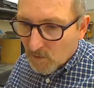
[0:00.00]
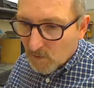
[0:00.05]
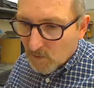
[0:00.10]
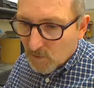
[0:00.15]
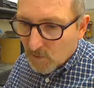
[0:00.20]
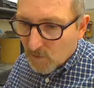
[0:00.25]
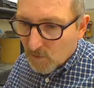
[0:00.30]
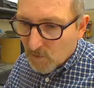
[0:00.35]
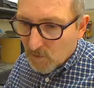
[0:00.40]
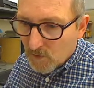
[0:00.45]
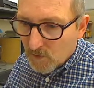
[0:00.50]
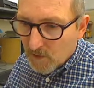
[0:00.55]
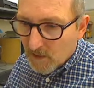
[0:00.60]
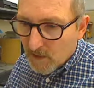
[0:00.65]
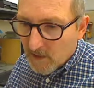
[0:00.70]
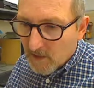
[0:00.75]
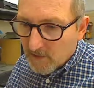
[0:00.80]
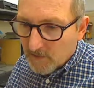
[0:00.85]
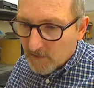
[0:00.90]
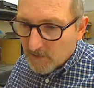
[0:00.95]

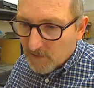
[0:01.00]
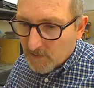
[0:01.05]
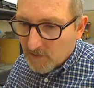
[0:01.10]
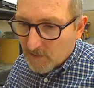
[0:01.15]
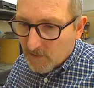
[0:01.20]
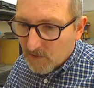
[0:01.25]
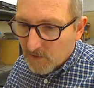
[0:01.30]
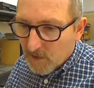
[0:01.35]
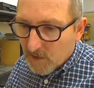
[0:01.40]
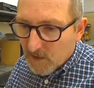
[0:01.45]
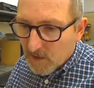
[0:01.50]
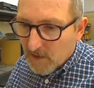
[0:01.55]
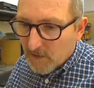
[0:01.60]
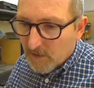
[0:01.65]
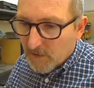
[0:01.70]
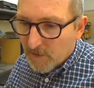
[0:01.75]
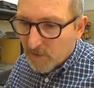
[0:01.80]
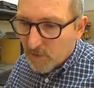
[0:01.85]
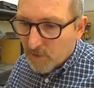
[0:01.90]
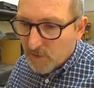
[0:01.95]

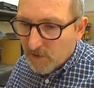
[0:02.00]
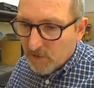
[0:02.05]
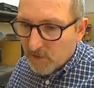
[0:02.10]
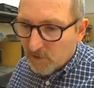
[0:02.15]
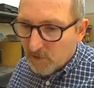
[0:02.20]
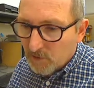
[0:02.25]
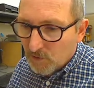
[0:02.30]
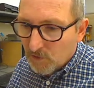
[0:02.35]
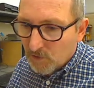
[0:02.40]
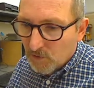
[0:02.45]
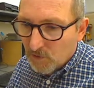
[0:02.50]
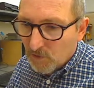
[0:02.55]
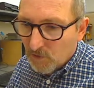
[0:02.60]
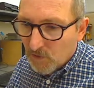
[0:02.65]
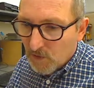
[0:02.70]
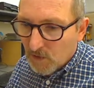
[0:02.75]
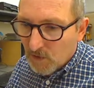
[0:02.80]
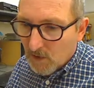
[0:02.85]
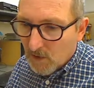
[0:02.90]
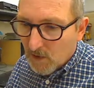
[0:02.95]
2032
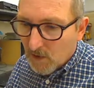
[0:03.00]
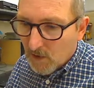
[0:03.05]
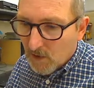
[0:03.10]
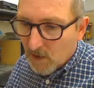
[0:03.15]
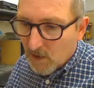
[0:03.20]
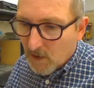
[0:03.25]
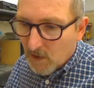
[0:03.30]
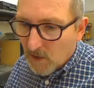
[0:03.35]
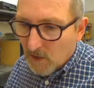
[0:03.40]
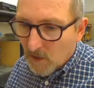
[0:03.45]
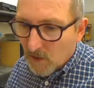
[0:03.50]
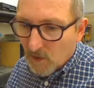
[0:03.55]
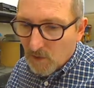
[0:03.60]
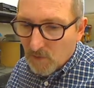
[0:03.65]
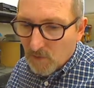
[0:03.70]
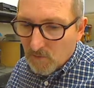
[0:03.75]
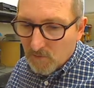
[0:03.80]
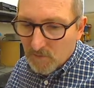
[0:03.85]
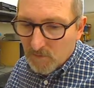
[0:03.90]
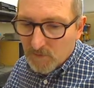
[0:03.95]

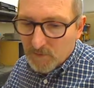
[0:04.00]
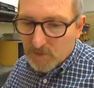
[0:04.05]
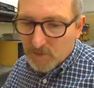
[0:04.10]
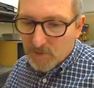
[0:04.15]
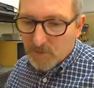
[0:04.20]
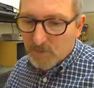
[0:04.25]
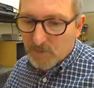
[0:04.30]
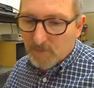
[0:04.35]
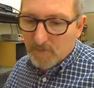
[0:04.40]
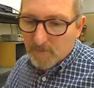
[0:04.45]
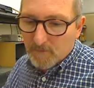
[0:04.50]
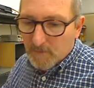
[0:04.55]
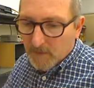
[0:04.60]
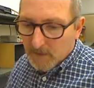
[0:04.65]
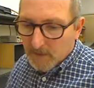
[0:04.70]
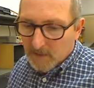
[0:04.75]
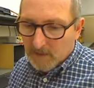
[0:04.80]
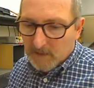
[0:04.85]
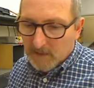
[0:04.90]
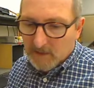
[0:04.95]
ohms,
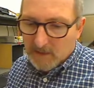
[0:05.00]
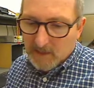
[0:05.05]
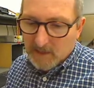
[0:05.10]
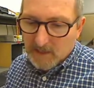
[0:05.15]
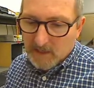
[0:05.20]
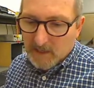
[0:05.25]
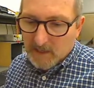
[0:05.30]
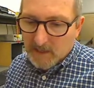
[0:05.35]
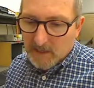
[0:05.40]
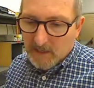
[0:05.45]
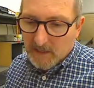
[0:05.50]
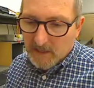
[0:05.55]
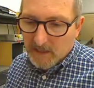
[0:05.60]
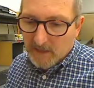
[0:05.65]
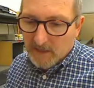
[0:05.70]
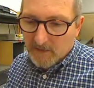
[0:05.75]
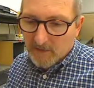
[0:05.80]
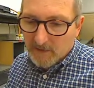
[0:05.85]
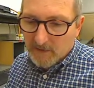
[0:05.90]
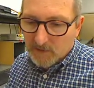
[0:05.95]

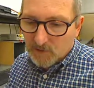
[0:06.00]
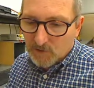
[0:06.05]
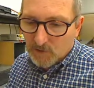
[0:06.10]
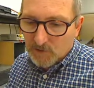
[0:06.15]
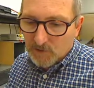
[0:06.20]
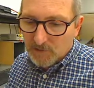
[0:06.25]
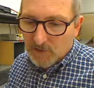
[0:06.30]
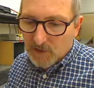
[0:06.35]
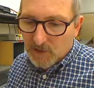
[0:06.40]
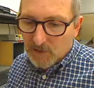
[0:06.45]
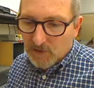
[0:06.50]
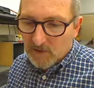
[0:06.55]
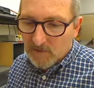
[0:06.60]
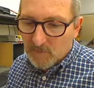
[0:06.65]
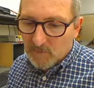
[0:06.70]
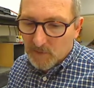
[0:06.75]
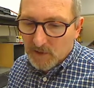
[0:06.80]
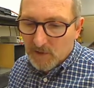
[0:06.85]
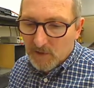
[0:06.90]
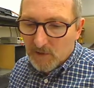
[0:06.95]
and this also gives
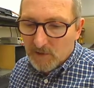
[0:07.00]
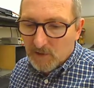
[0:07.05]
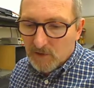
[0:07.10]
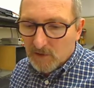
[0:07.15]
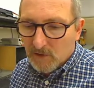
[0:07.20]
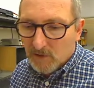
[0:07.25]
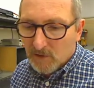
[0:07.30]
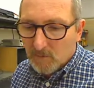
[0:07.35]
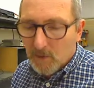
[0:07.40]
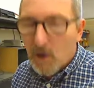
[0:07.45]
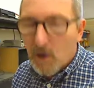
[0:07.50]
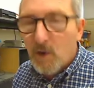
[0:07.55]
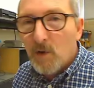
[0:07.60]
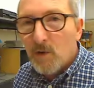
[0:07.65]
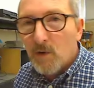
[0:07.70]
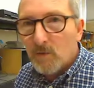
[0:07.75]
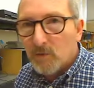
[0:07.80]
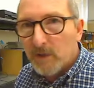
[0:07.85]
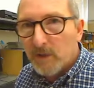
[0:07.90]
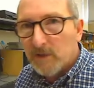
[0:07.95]
me, using the
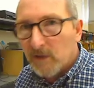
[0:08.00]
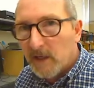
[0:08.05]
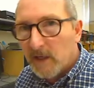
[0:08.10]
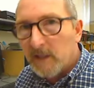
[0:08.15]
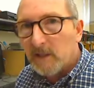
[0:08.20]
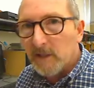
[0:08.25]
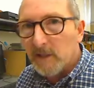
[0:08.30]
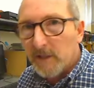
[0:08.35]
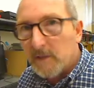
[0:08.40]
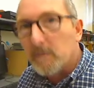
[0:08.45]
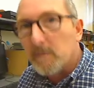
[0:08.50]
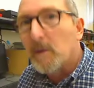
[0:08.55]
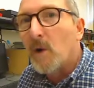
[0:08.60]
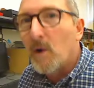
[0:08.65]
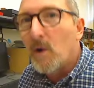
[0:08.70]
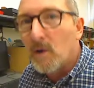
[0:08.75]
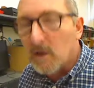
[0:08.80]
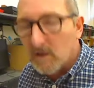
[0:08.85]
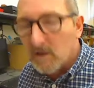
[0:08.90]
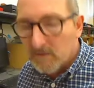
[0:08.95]
rectangular to
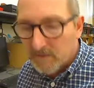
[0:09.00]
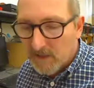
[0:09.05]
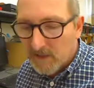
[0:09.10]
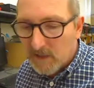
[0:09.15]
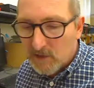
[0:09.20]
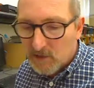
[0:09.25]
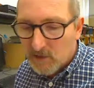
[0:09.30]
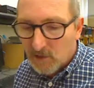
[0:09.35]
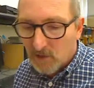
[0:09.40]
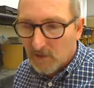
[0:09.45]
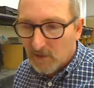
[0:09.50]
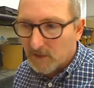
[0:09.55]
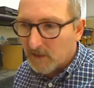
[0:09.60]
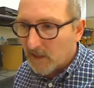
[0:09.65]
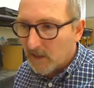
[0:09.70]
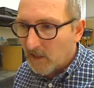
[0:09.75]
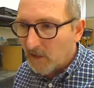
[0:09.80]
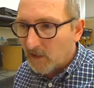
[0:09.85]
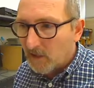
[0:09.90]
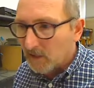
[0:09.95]
polar function on the
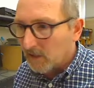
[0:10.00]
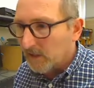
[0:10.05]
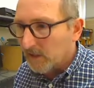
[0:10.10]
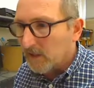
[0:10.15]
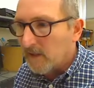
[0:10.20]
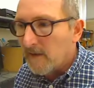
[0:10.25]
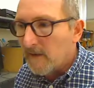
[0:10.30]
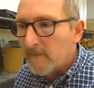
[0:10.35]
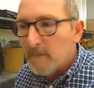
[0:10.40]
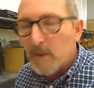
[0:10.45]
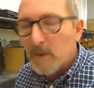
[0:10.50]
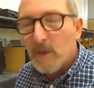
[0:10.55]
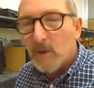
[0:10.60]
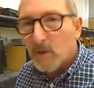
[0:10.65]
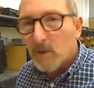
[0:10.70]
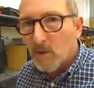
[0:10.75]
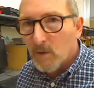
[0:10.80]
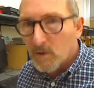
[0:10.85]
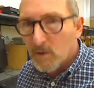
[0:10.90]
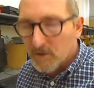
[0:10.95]
calculator,
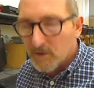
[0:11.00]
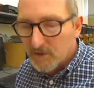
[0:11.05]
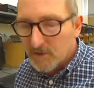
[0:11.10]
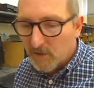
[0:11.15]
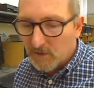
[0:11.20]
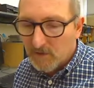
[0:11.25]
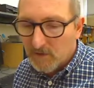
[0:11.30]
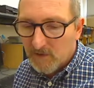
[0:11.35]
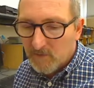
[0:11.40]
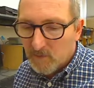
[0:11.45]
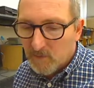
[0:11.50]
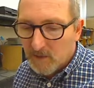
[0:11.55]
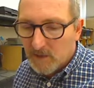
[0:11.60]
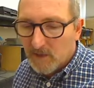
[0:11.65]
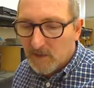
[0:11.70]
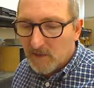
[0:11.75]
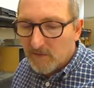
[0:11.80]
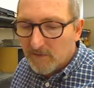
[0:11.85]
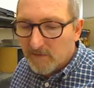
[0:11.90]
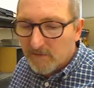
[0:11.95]
also gives me
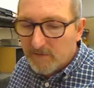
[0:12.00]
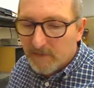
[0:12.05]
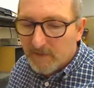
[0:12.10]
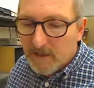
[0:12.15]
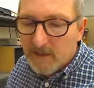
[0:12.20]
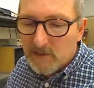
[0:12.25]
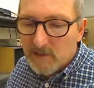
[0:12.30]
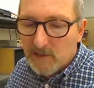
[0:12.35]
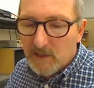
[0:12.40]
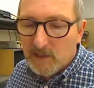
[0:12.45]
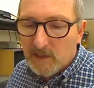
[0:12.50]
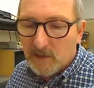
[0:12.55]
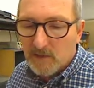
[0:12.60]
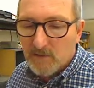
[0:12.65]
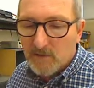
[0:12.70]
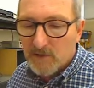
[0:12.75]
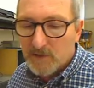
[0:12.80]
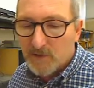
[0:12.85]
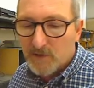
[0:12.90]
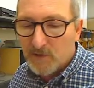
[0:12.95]
the phase angle of
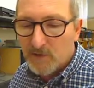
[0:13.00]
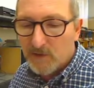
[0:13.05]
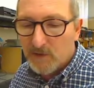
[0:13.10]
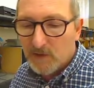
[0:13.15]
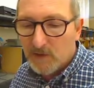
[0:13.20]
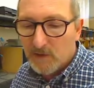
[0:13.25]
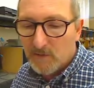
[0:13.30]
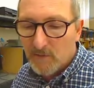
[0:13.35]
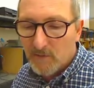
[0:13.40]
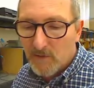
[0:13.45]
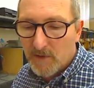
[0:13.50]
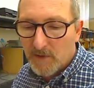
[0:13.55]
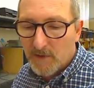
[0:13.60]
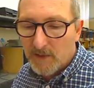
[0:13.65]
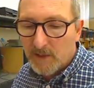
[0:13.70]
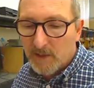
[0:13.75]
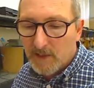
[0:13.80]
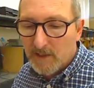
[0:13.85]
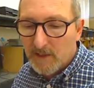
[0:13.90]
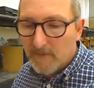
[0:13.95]
the circuit,
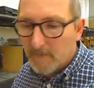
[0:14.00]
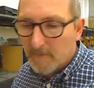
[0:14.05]
theta,